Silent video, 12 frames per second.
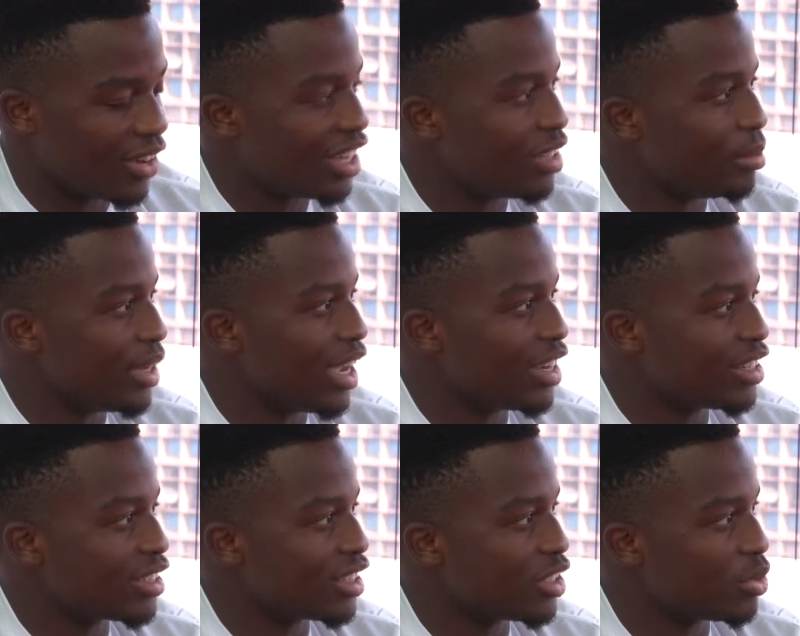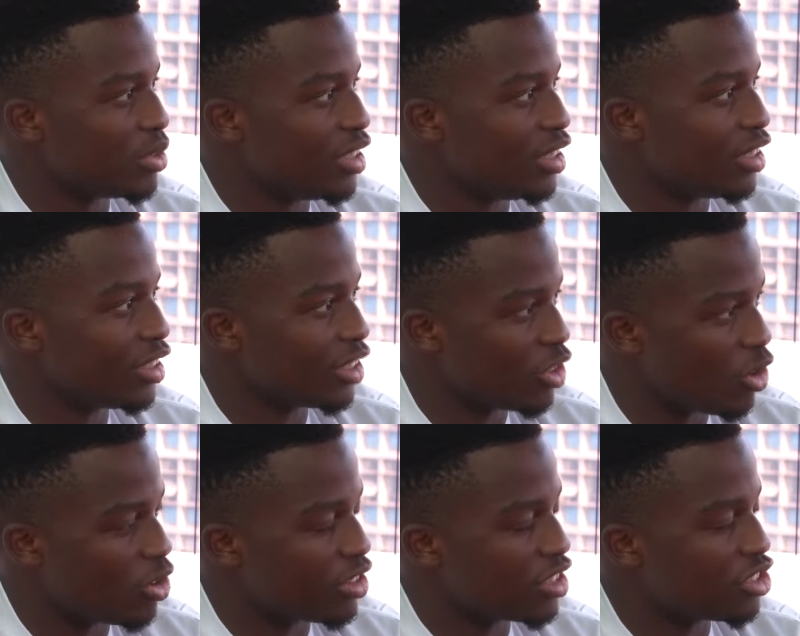rally behind us as we go
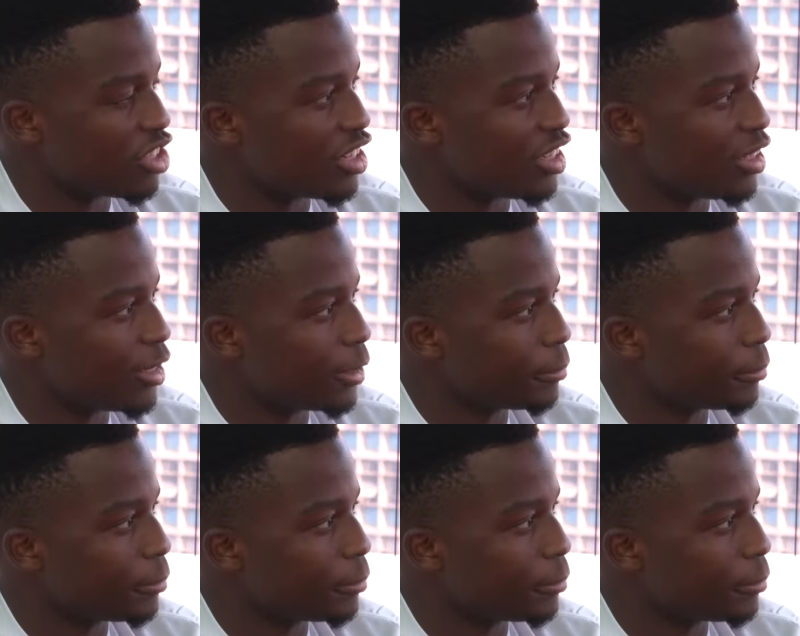on this journey. Yeah.